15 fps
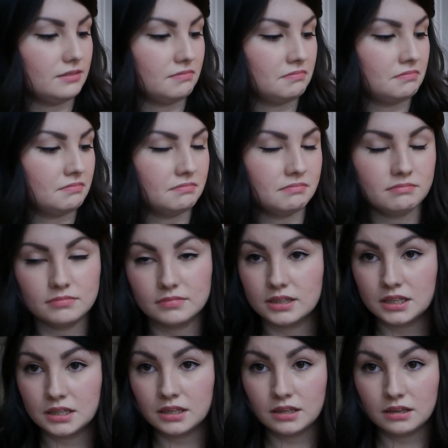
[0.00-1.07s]

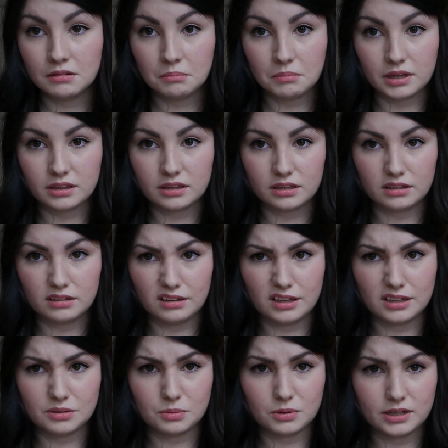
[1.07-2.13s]
I think
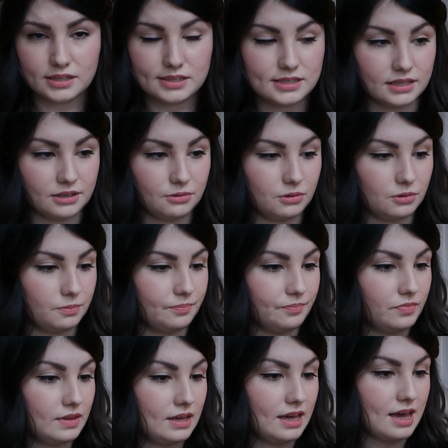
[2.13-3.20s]
that's what it is, I don't know.
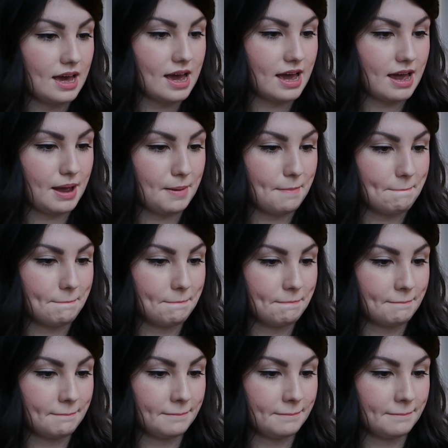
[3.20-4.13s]
And